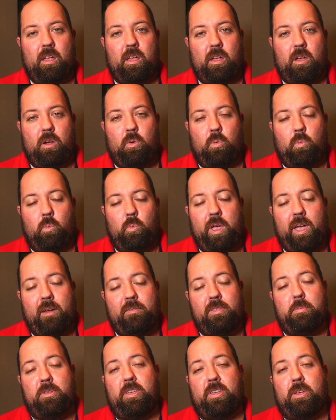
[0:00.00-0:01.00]
We have the
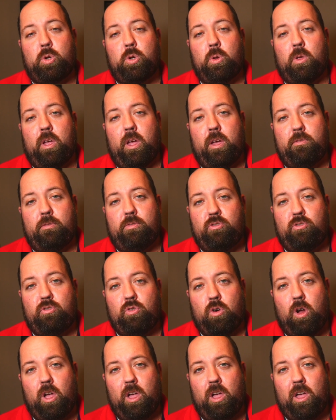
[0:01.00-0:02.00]
potential of
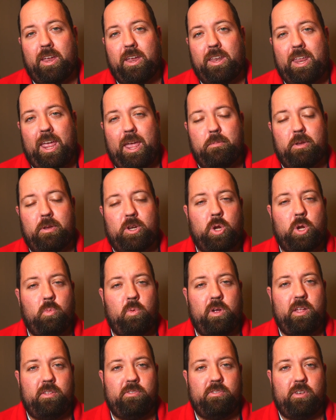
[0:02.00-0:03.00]
strong, damaging winds
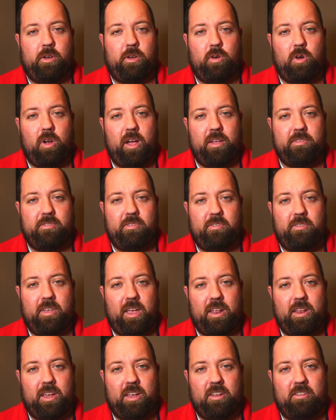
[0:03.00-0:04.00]
across the state of
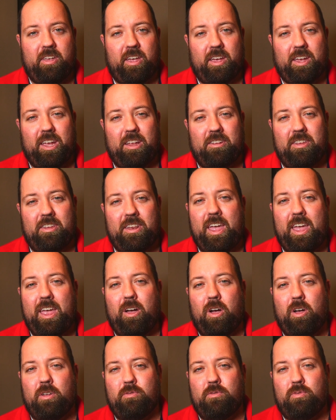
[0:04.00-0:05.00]
Kentucky today on
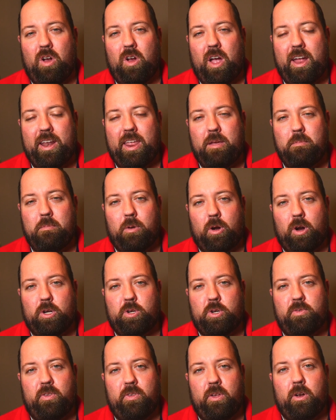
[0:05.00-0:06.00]
Friday, March
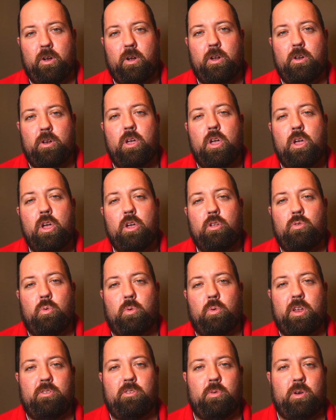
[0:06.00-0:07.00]
3rd,
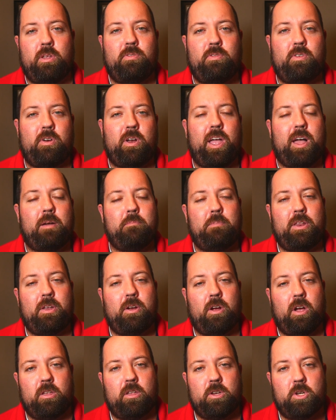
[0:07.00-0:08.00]
2023. I'm
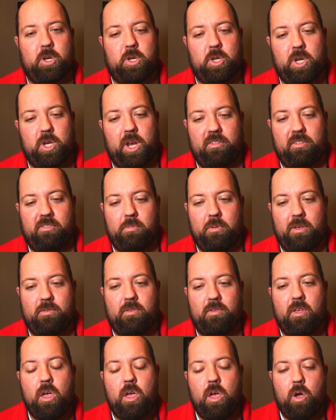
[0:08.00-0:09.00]
meteorologist Shane Smith.
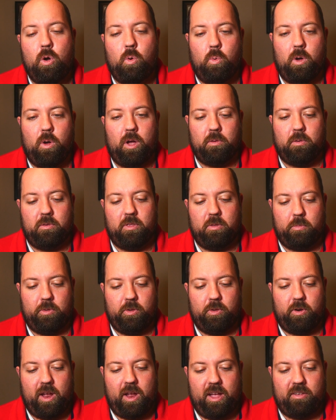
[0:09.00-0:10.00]
Welcome to the
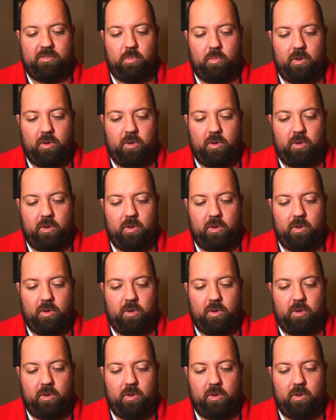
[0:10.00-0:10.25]
Bluegrass Weather